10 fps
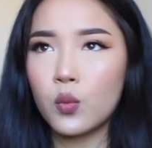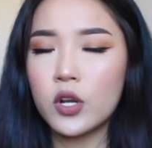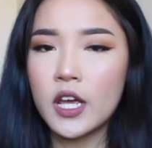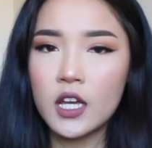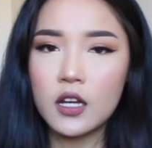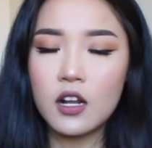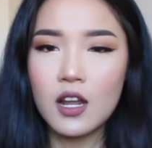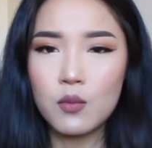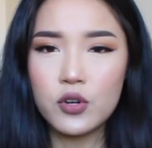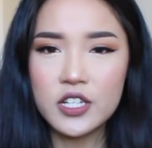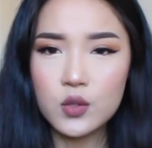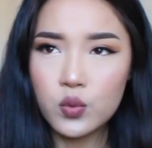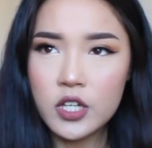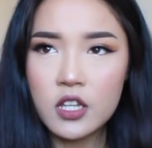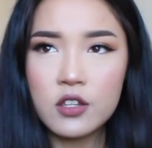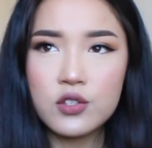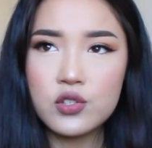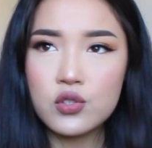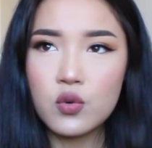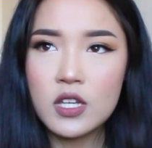when I collaborated with
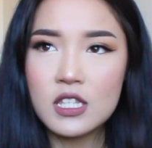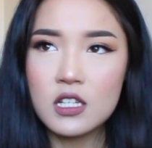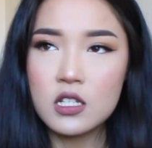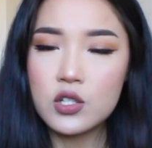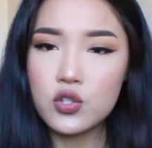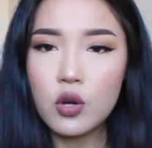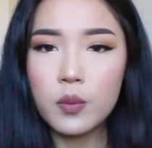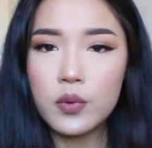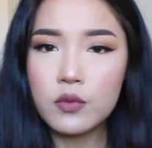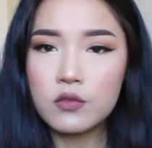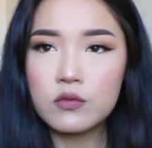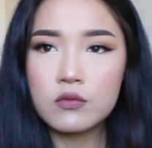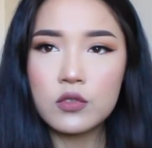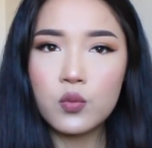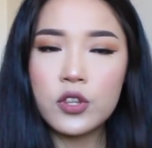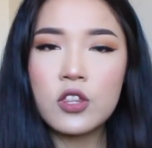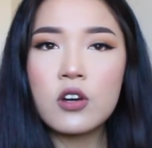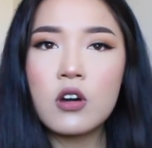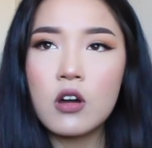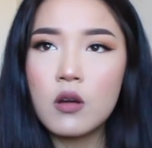So Aesthetic Shop with
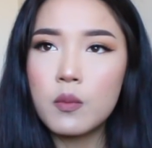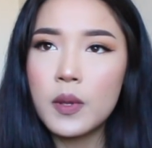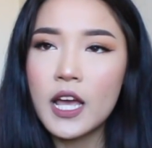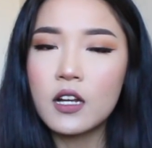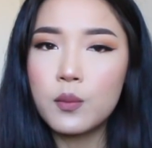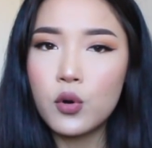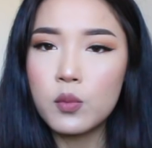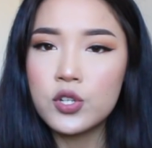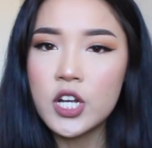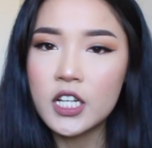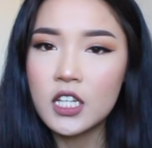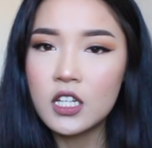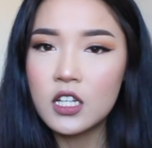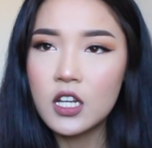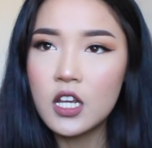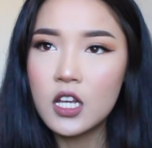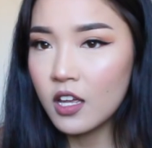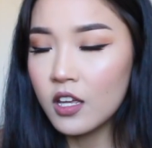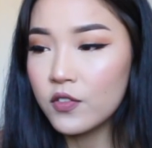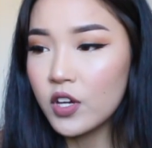the black bomber jacket.
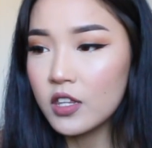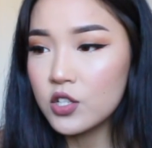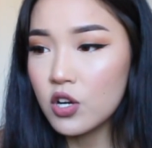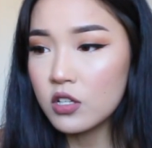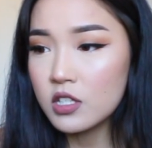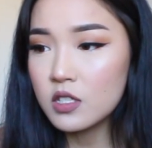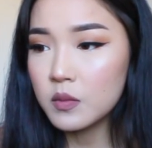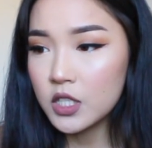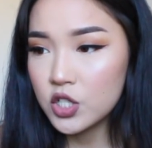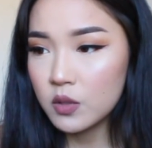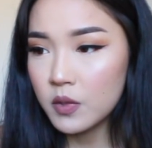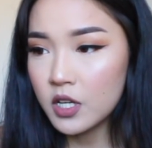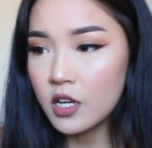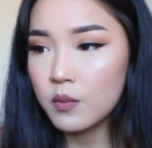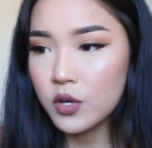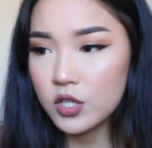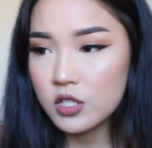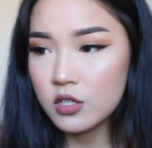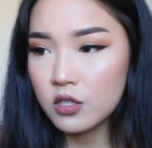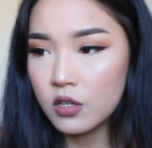If you had the chance to meet Jimin in
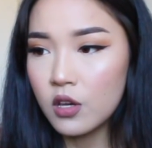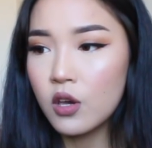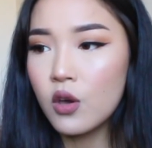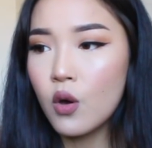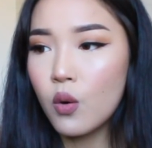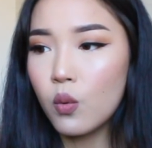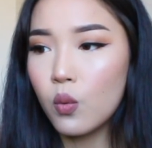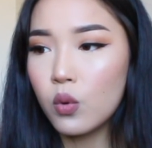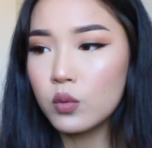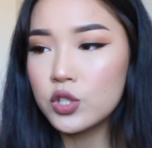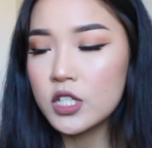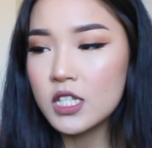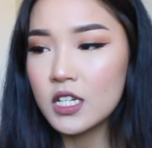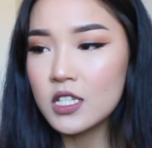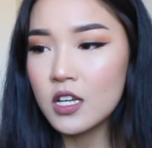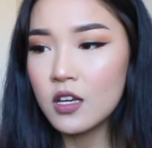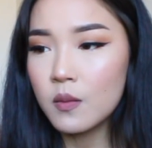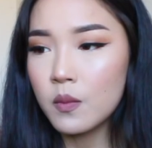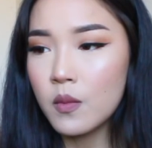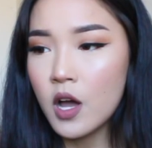person, what would you say to
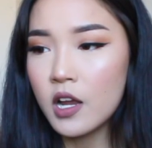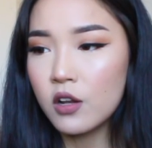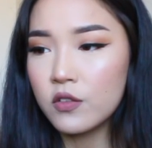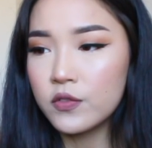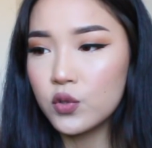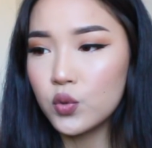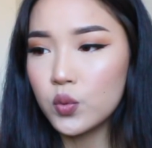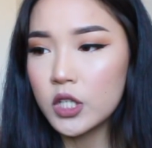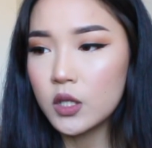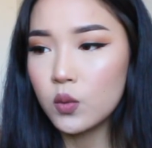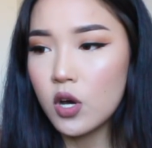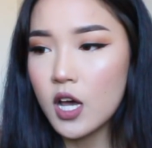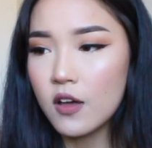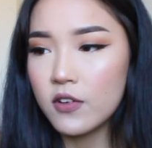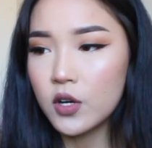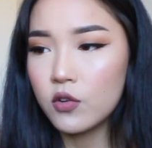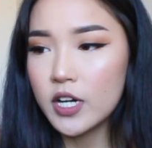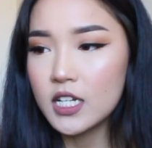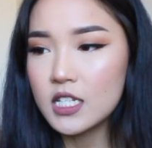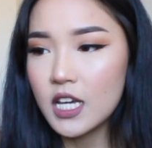him? I love you, Niwa. Have a
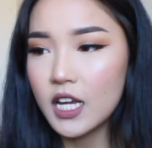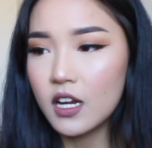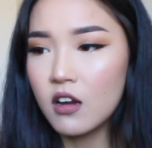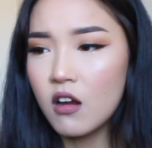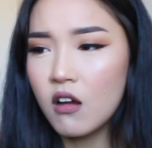great day.